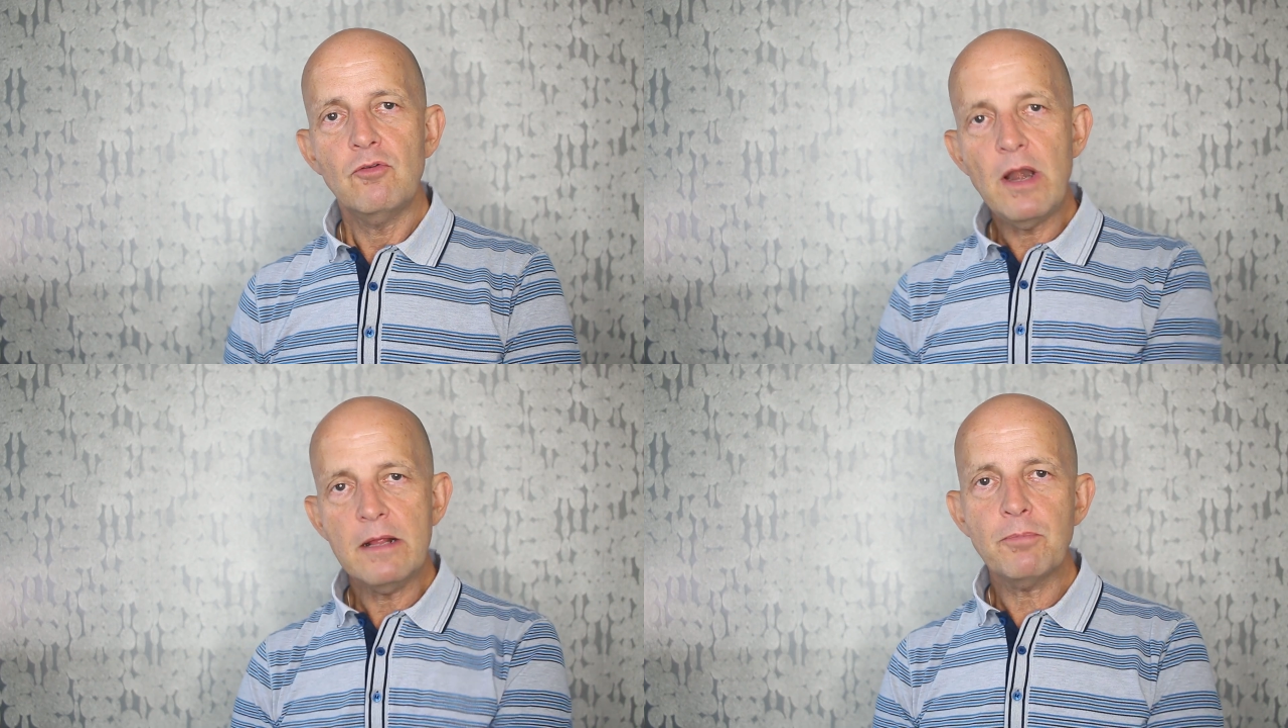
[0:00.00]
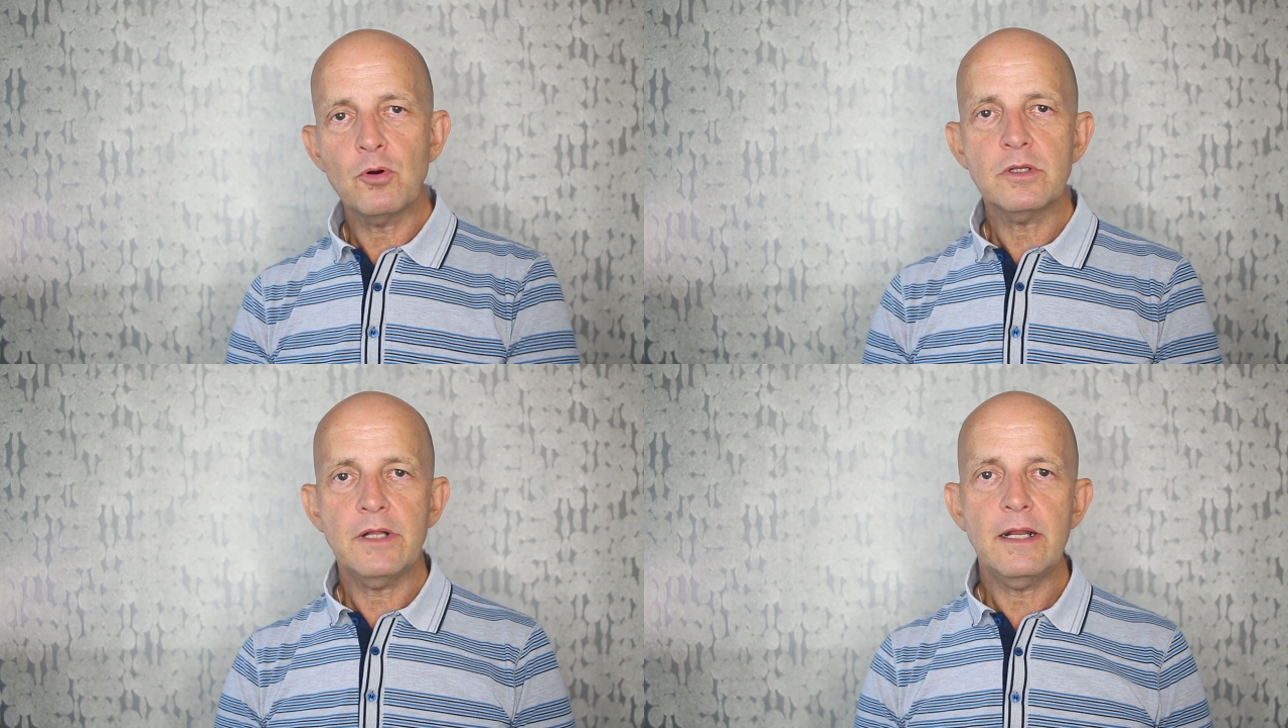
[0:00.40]
really
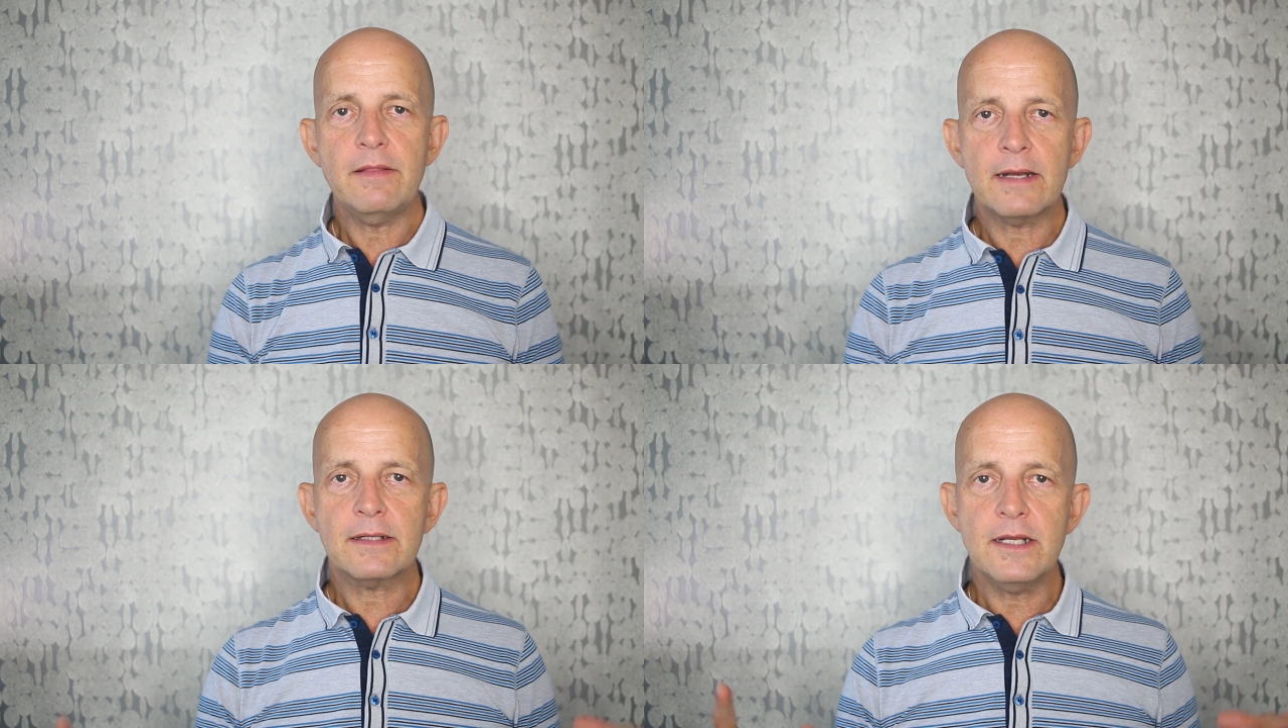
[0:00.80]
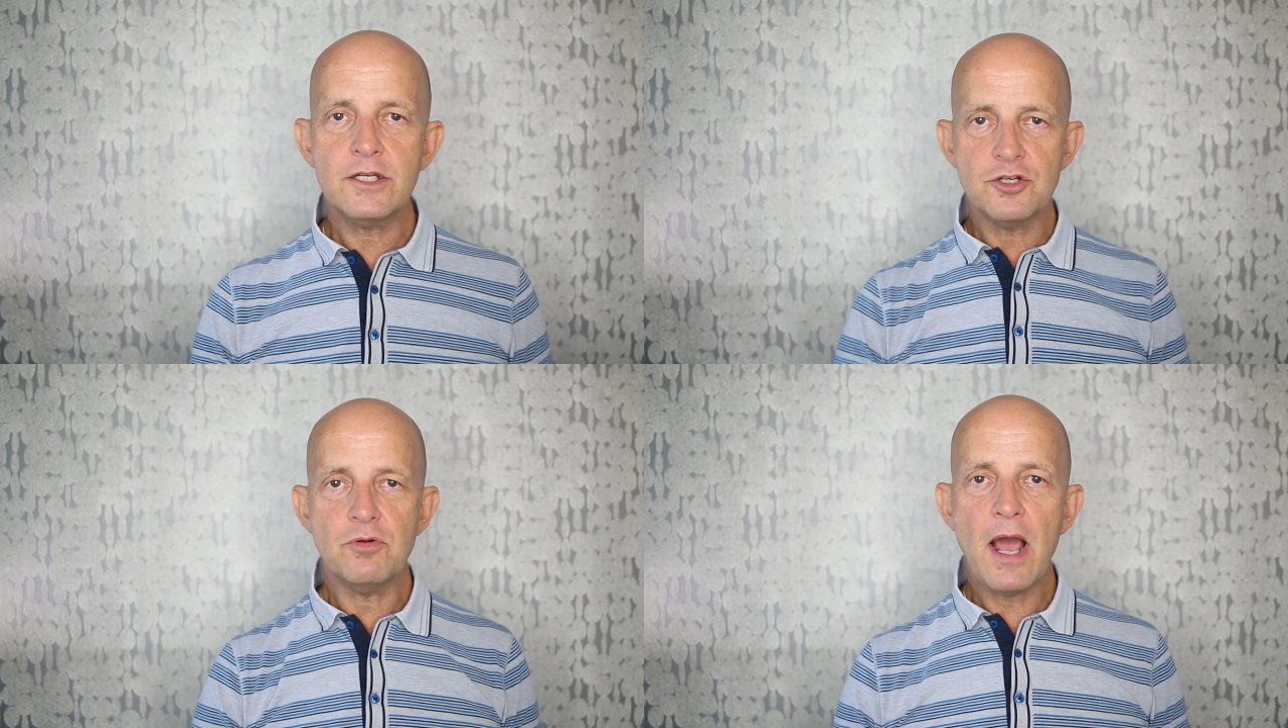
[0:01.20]
important that in that
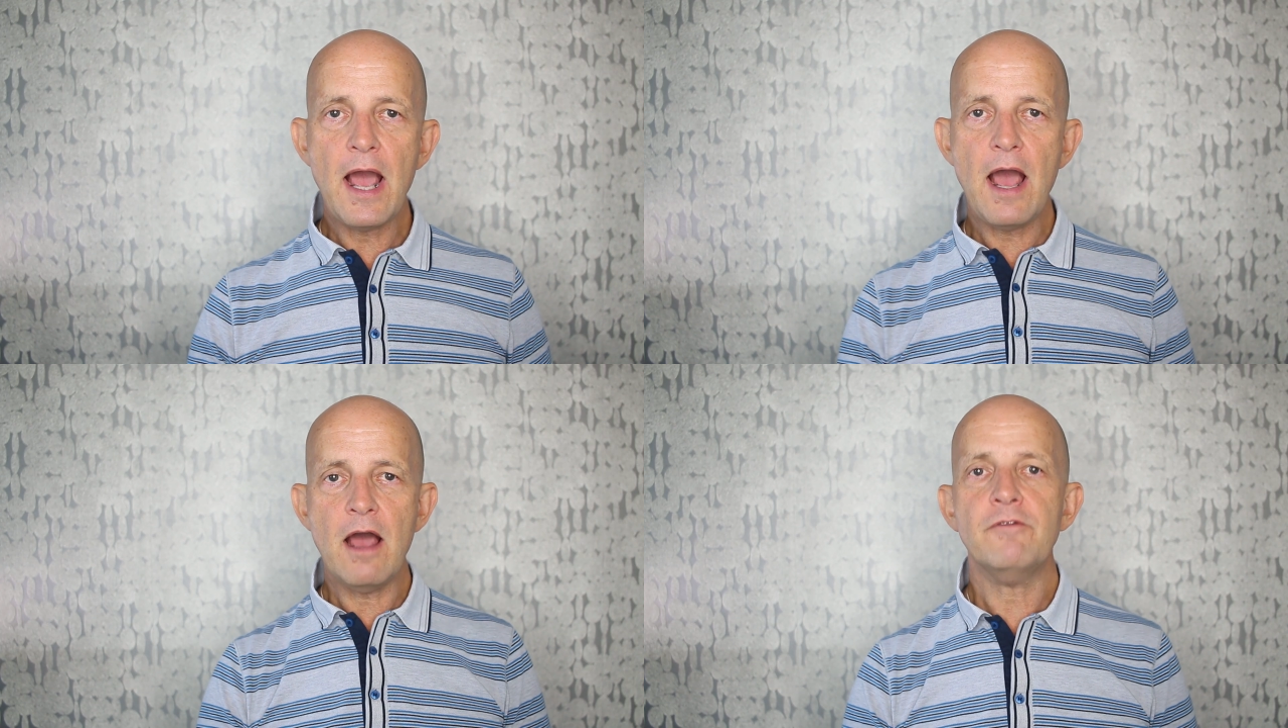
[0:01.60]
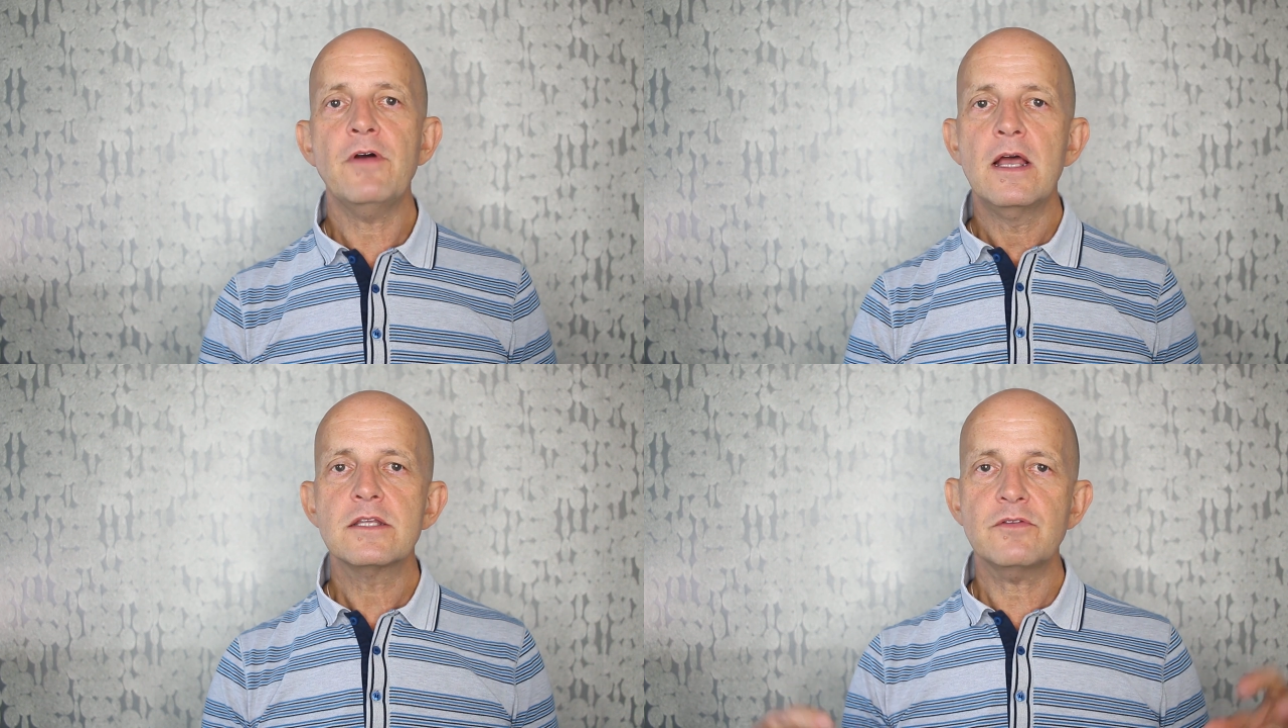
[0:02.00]
kit you have
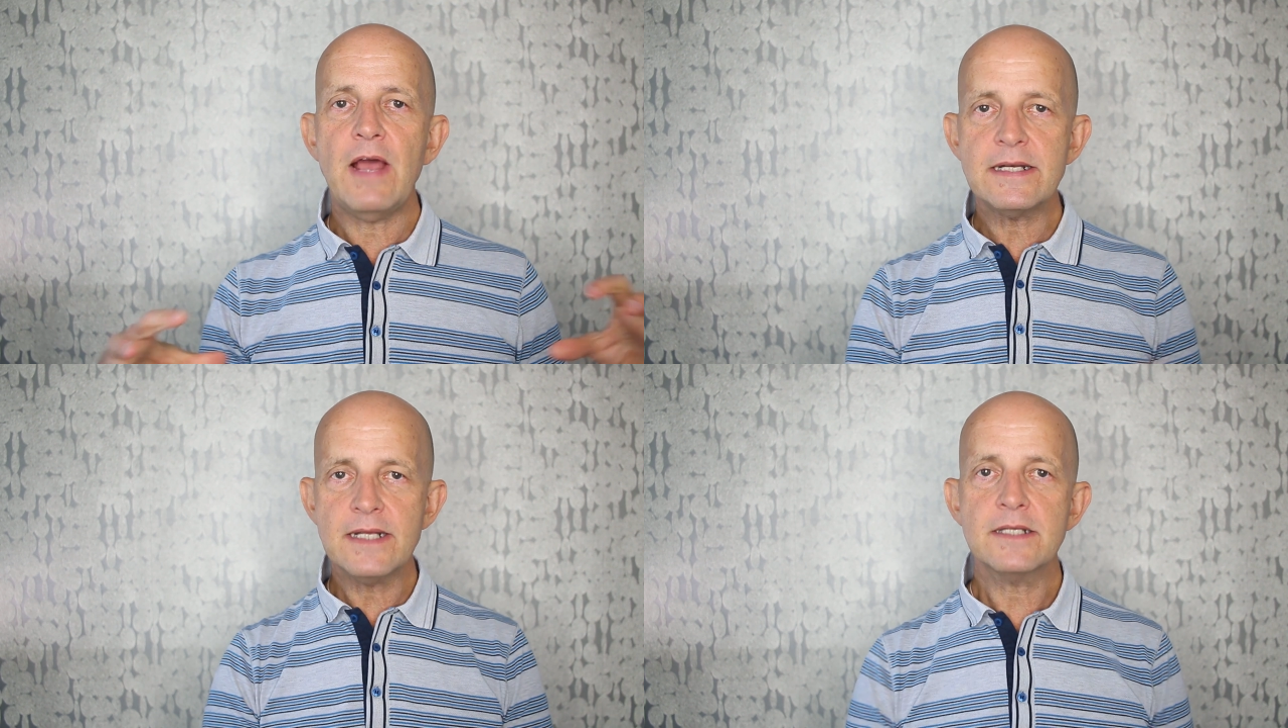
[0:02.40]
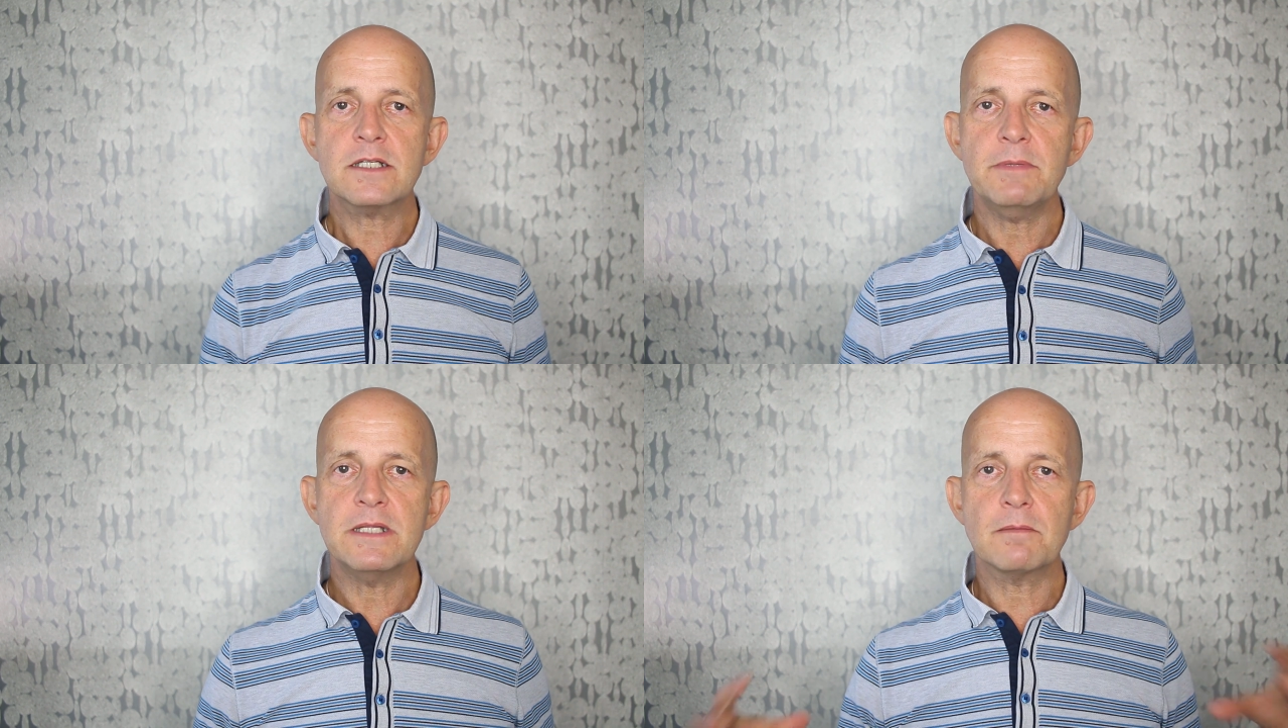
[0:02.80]
sort of
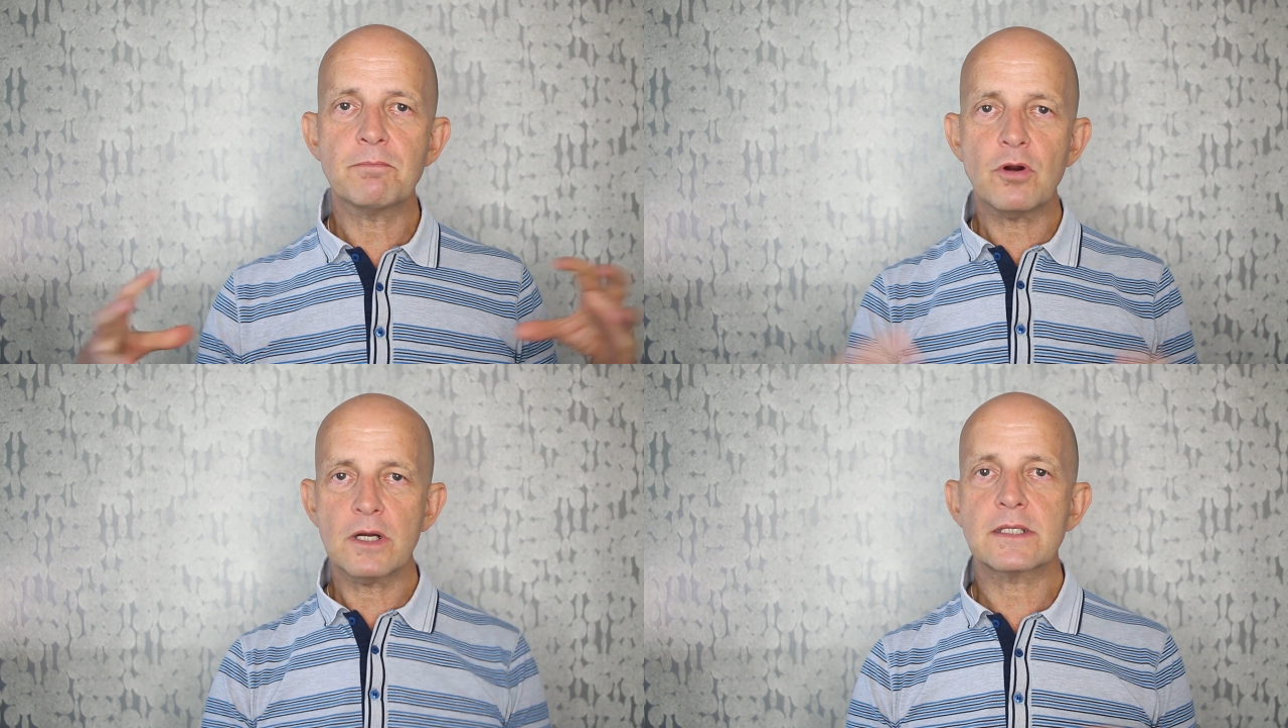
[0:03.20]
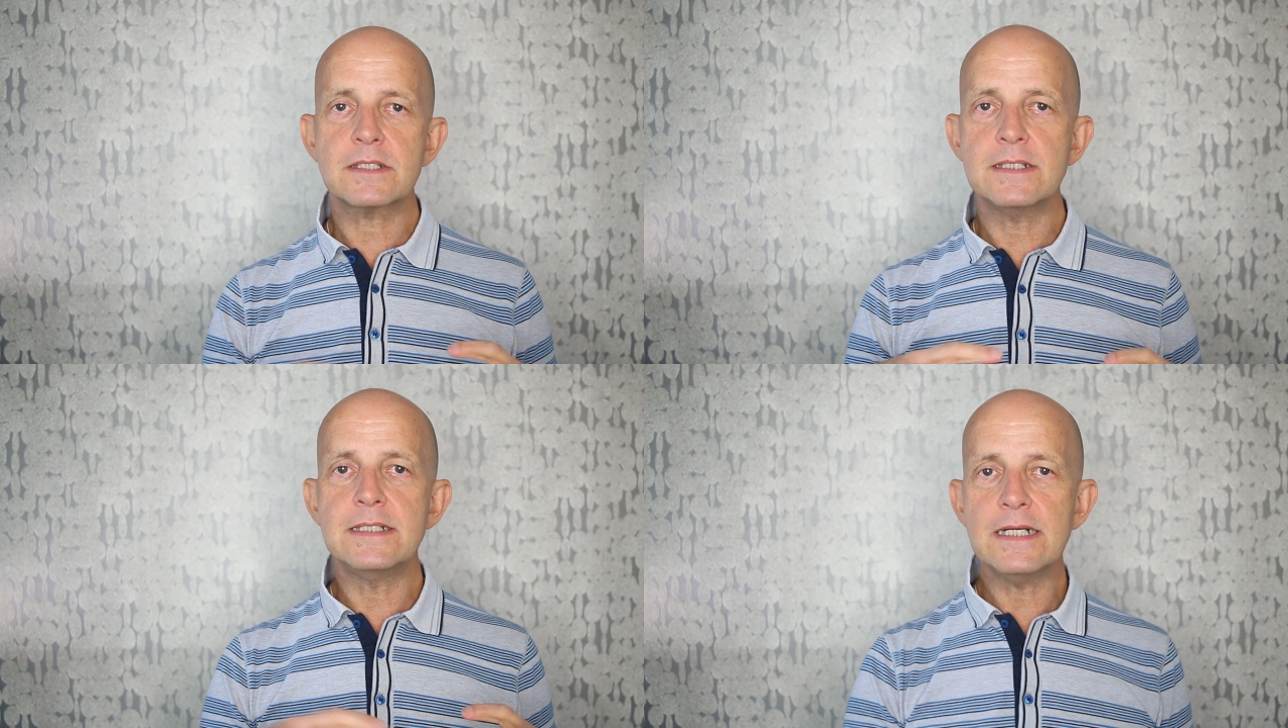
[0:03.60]
antihistamines and products
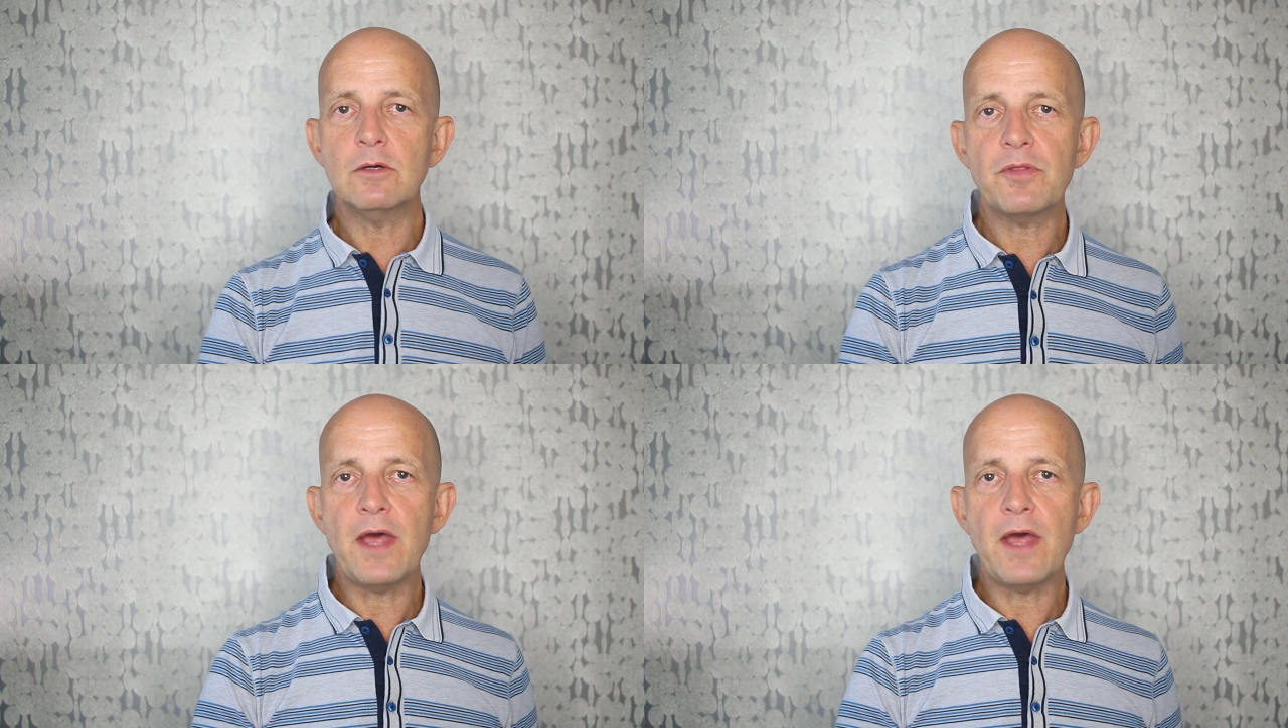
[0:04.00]
to deal with